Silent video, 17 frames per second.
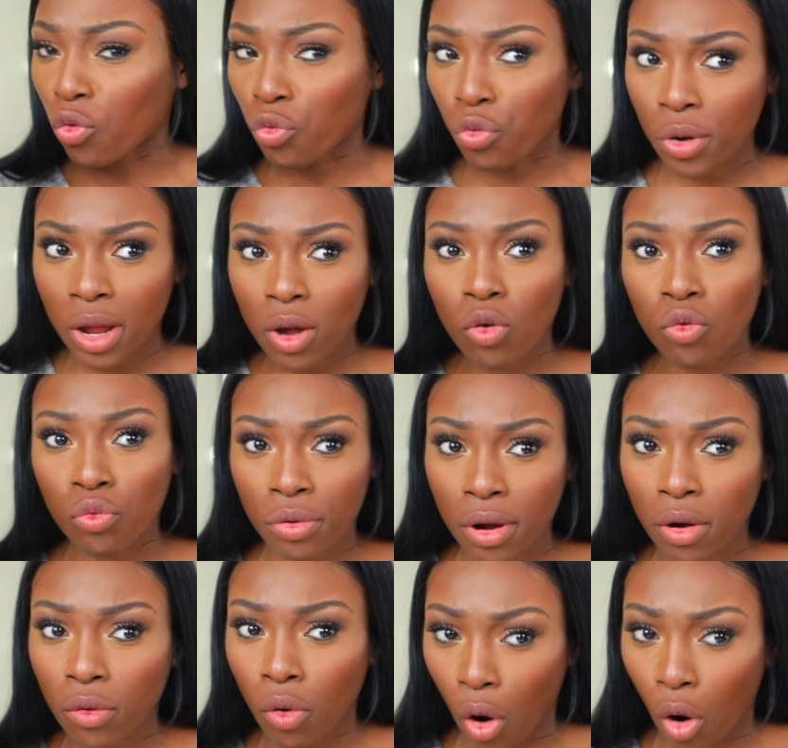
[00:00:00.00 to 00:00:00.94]
real,
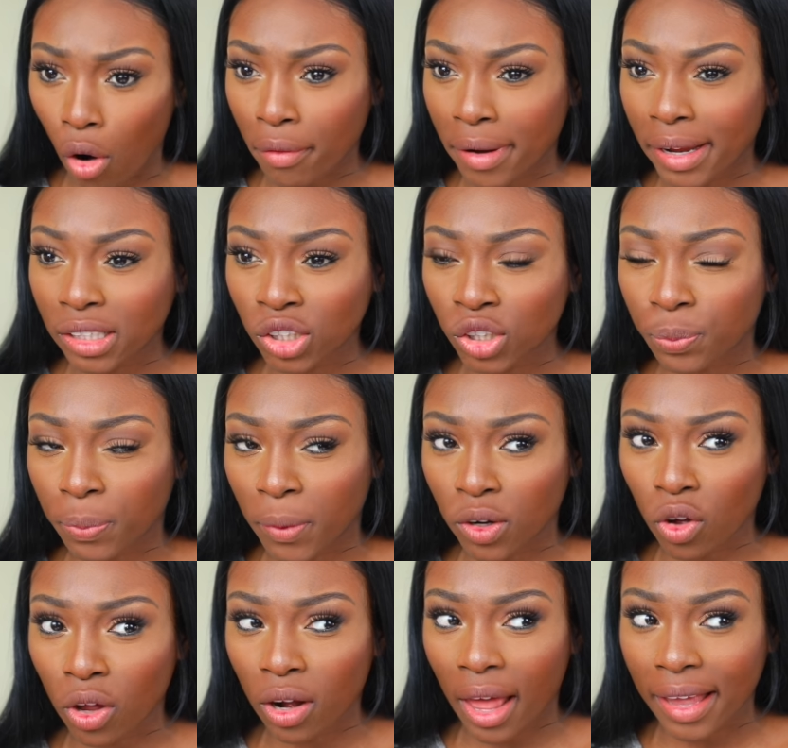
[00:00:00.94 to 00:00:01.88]
real orange,
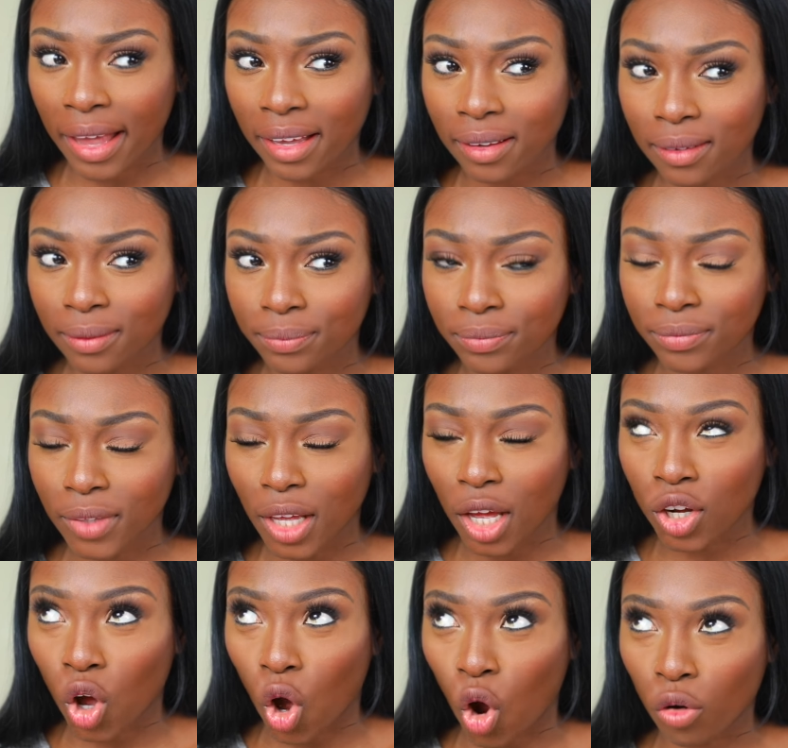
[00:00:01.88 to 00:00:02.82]
but not like
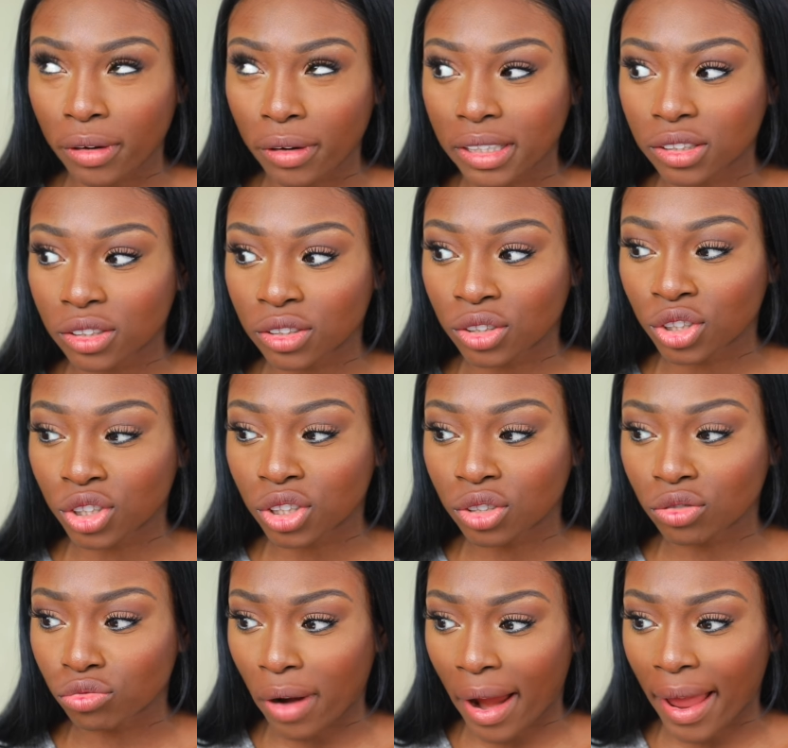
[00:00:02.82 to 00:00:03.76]
an
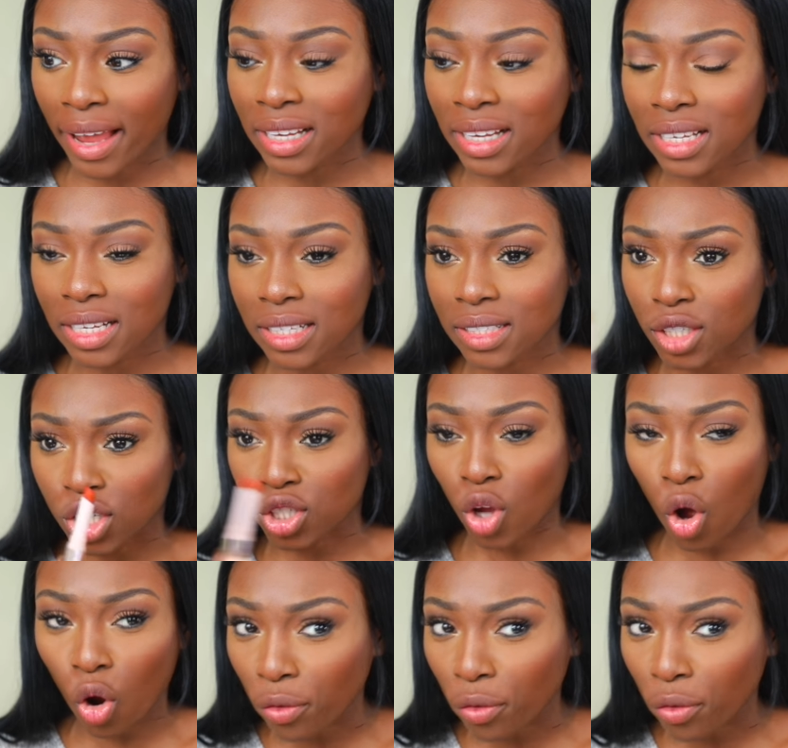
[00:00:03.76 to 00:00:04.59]
orange red. It's just